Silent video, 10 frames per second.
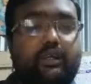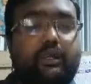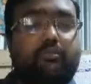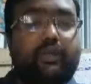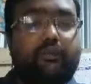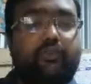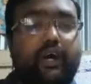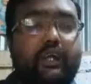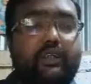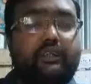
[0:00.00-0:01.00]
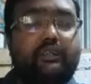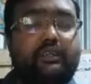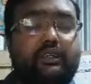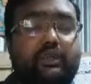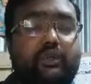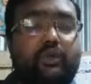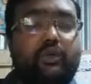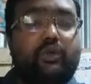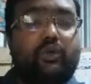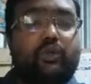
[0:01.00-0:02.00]
Meanwhile,
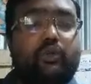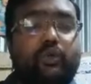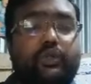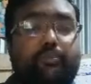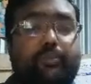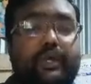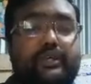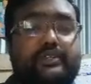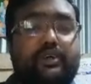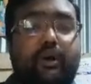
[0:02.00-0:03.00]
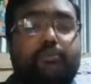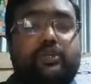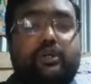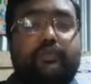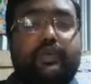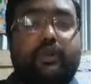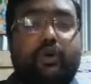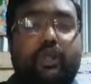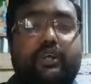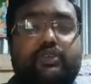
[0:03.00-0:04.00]
though the base of geographical
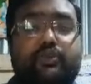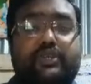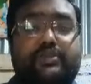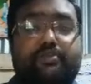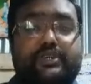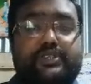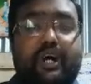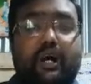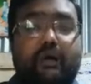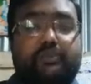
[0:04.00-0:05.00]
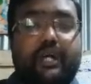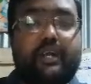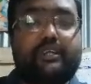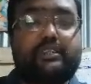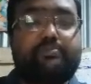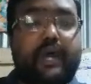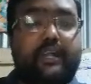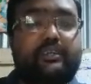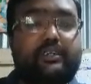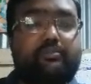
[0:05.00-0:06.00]
knowledge was preserved and
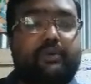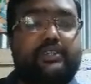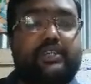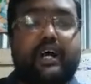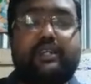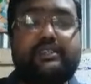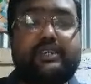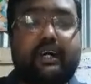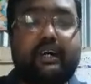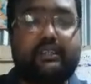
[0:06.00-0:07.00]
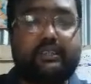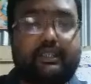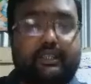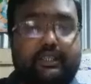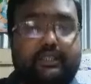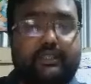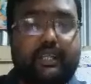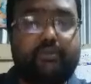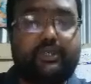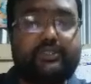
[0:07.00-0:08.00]
expanded by Chinese and
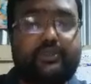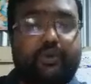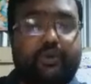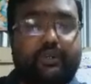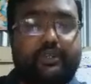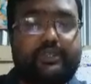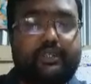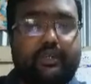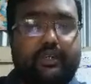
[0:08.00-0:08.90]
Islamic scholars,